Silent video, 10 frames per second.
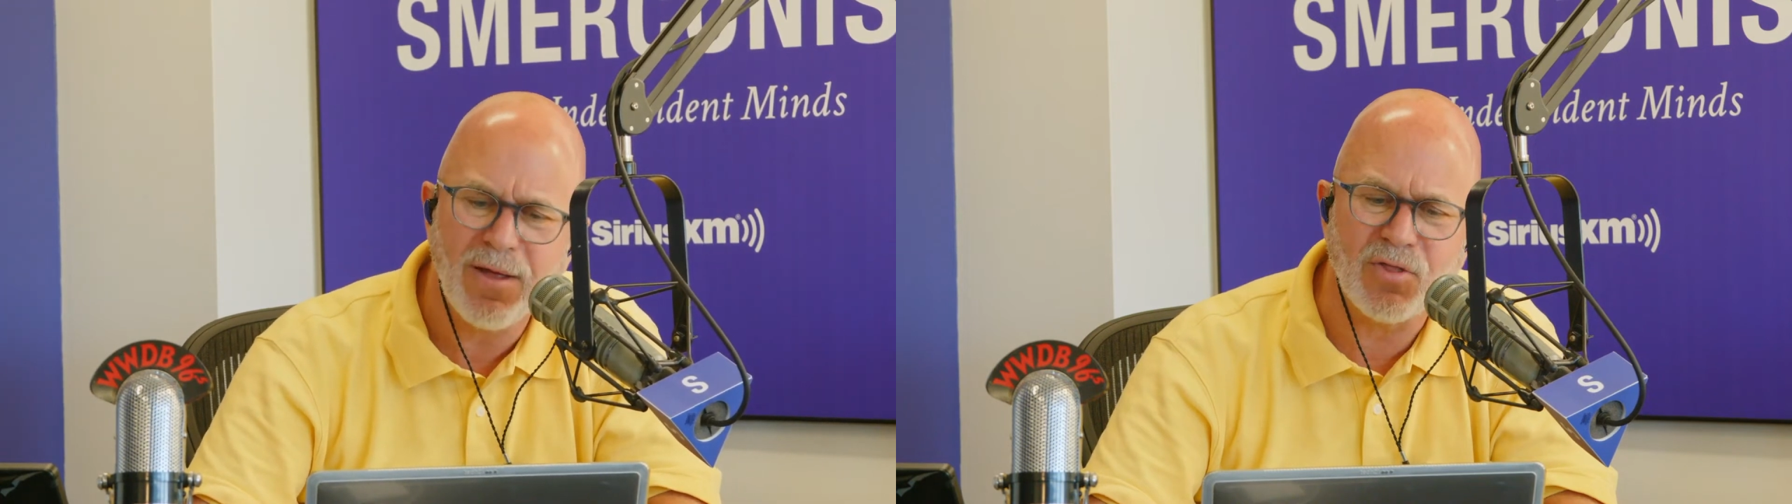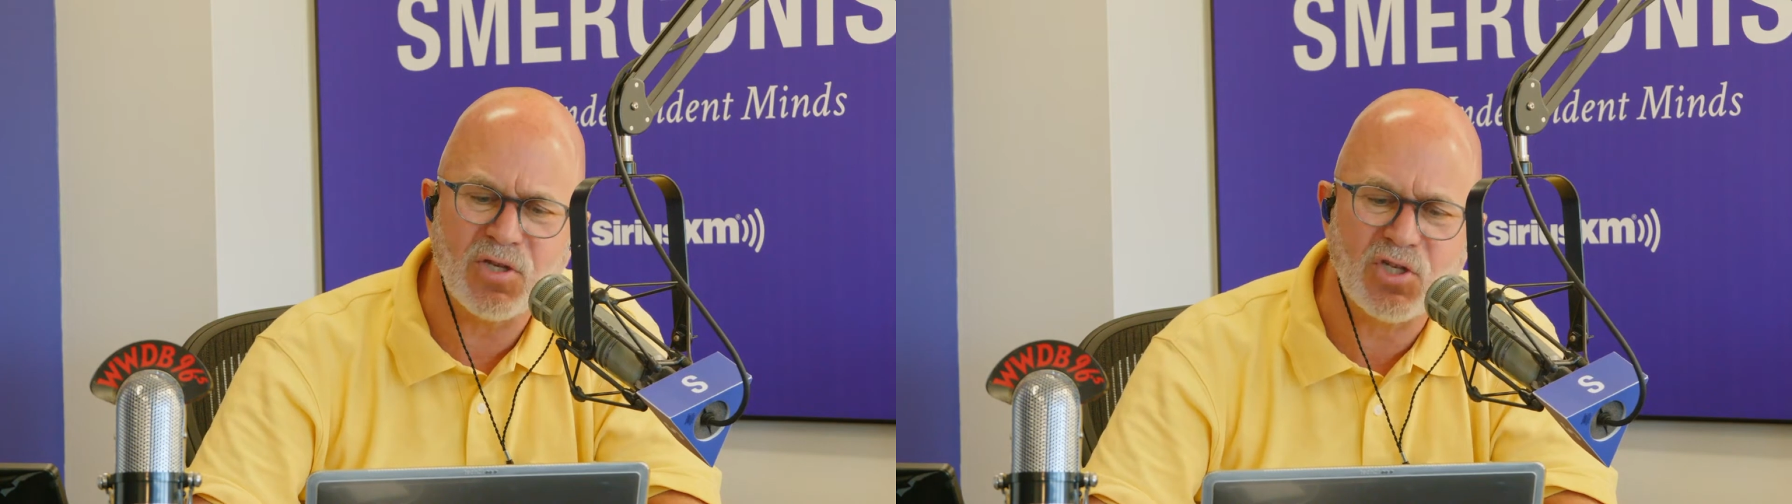
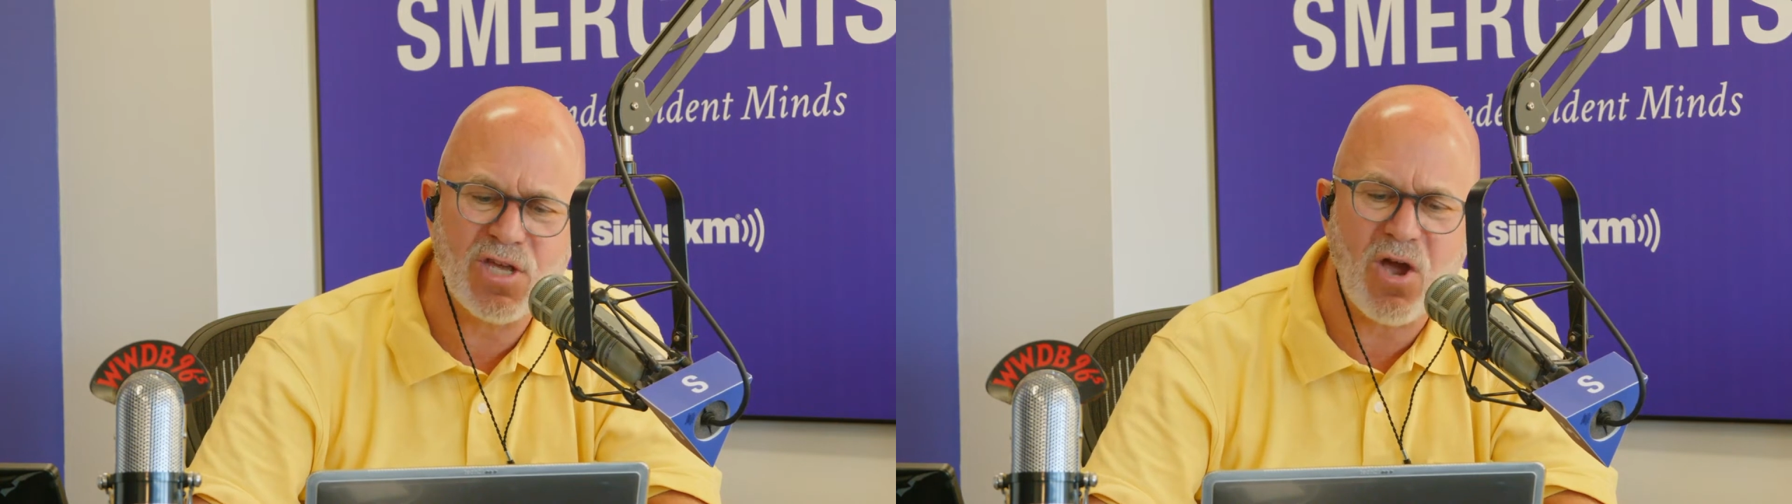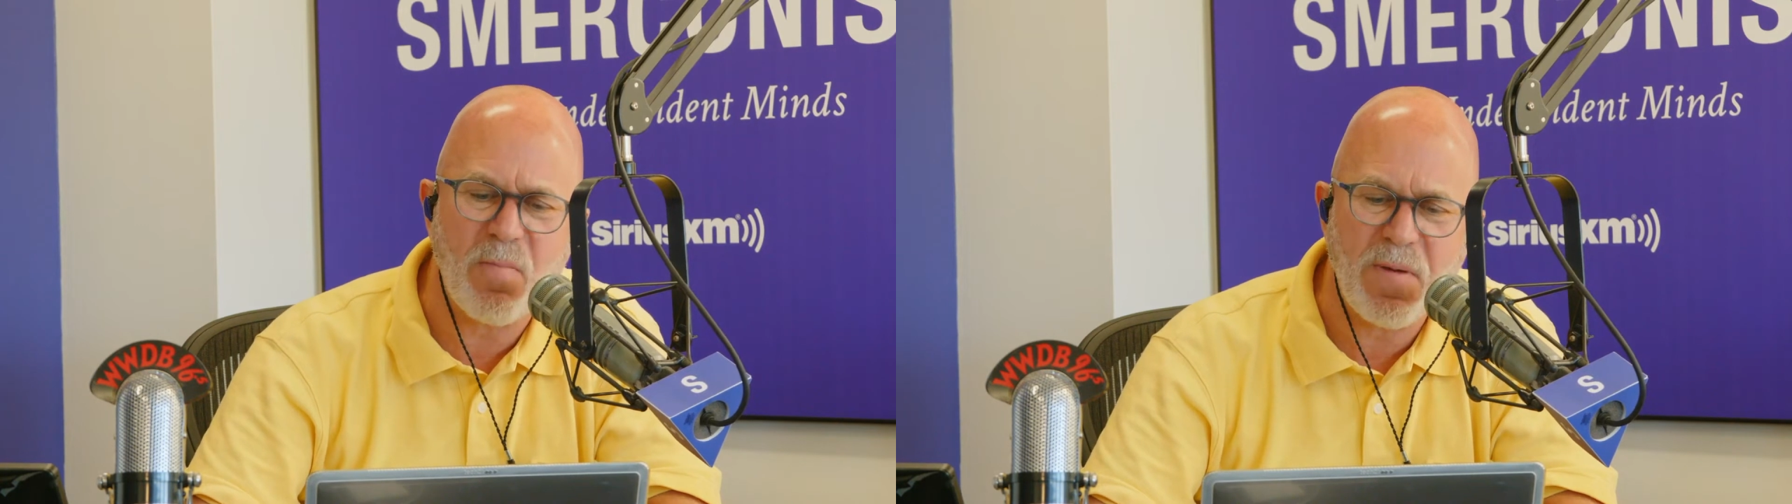the
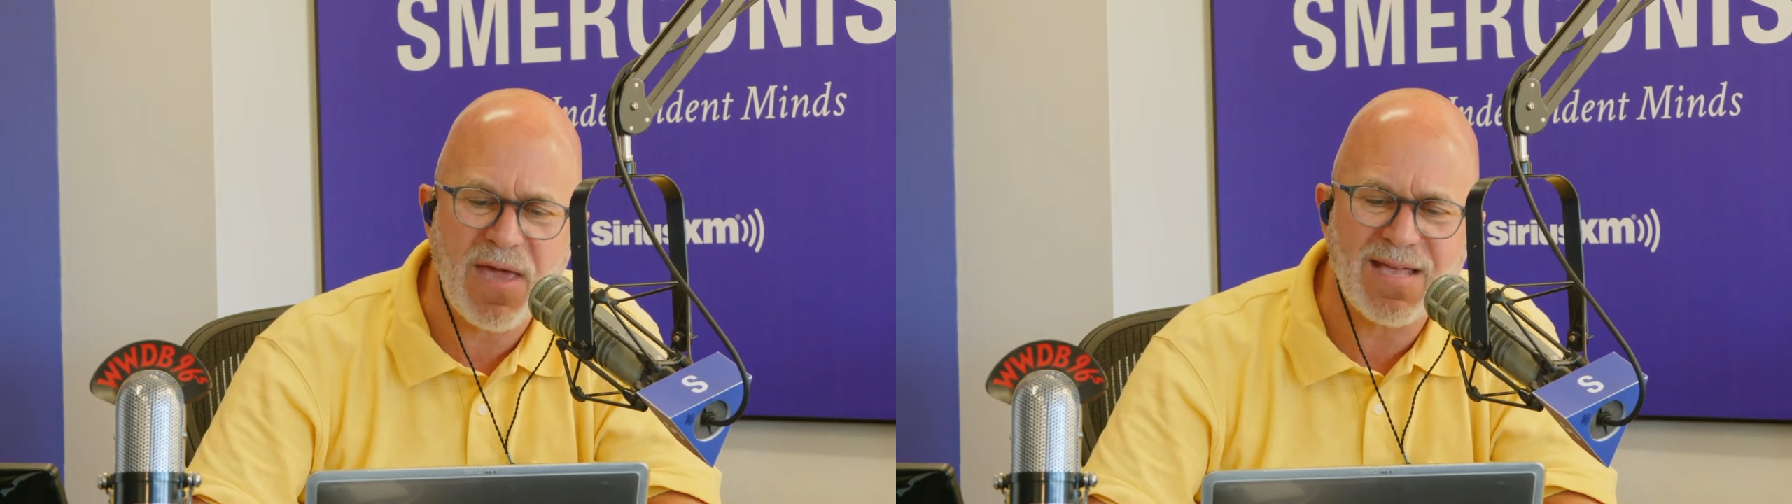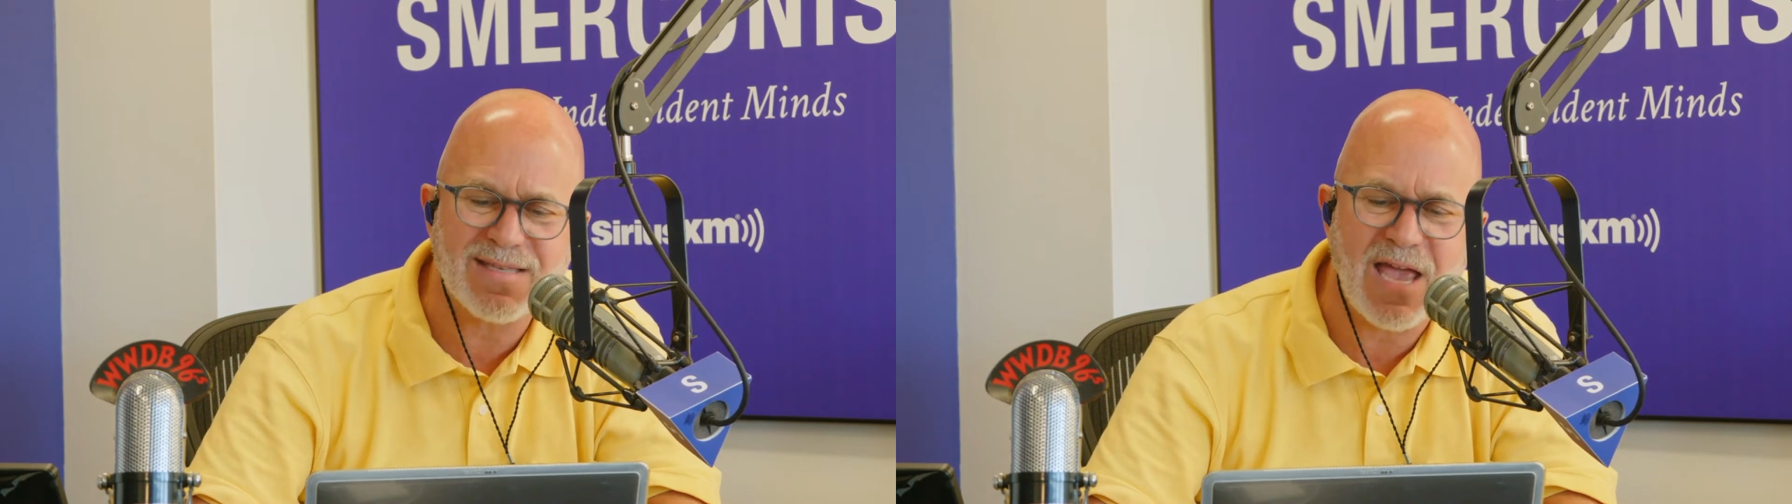
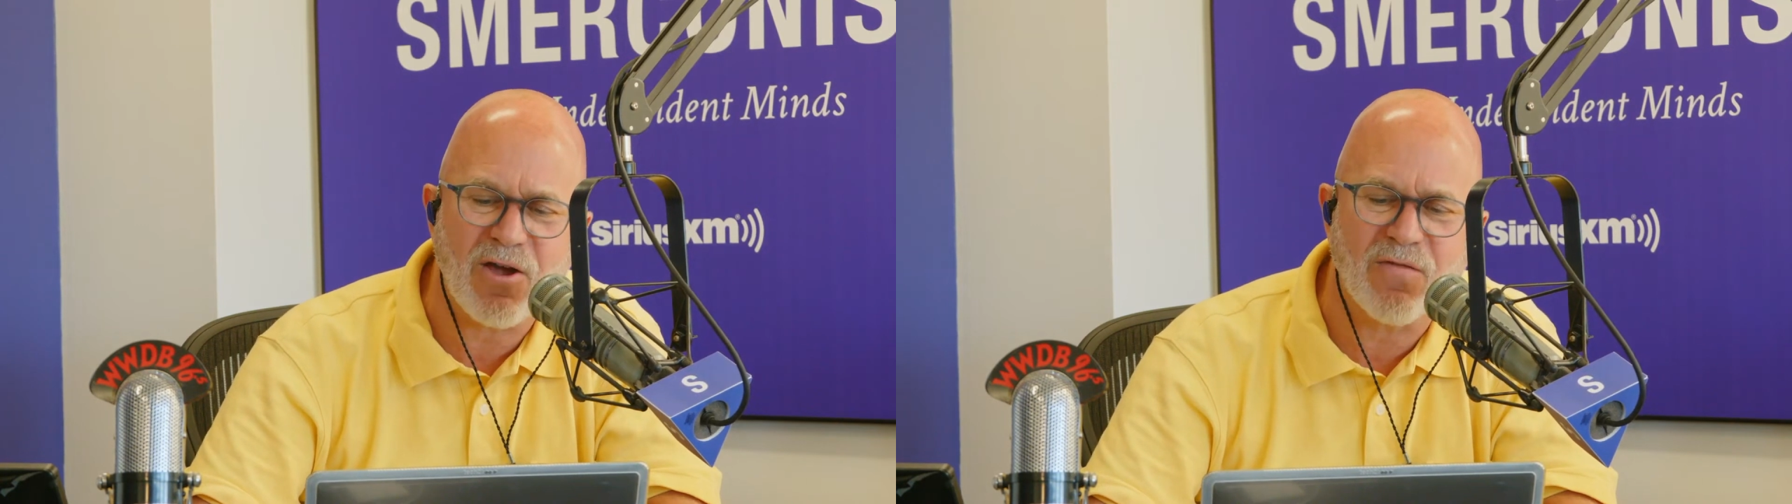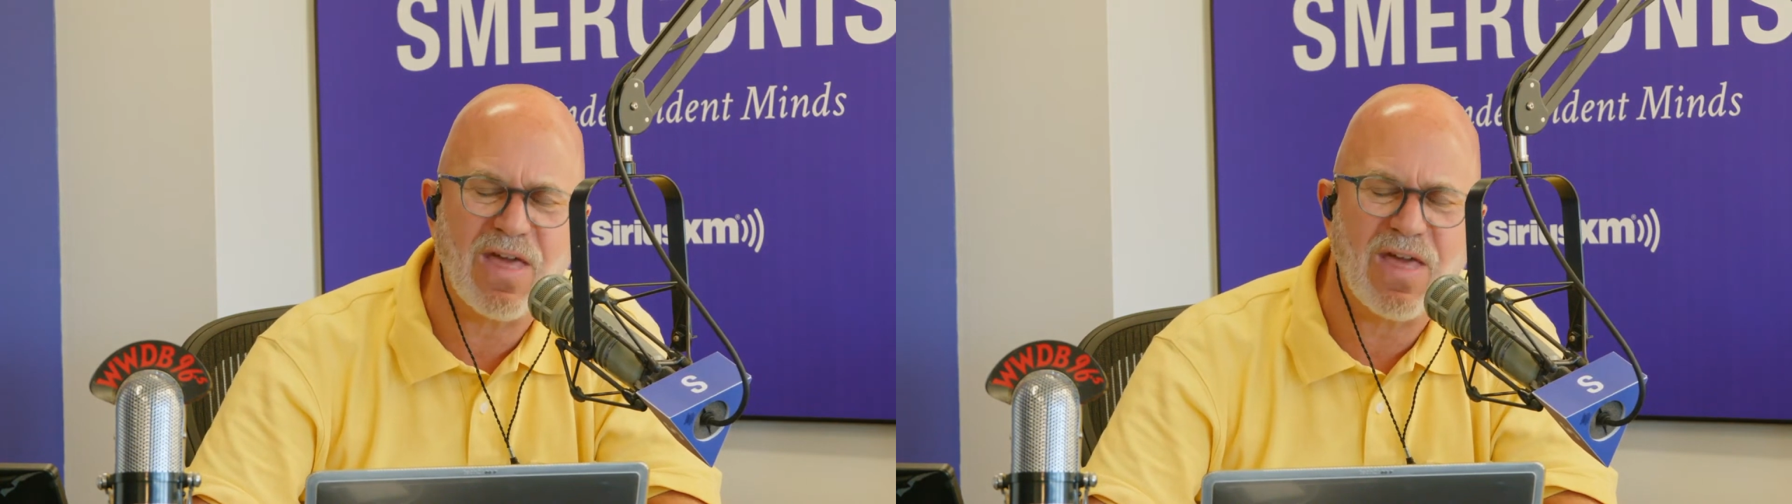GOP take over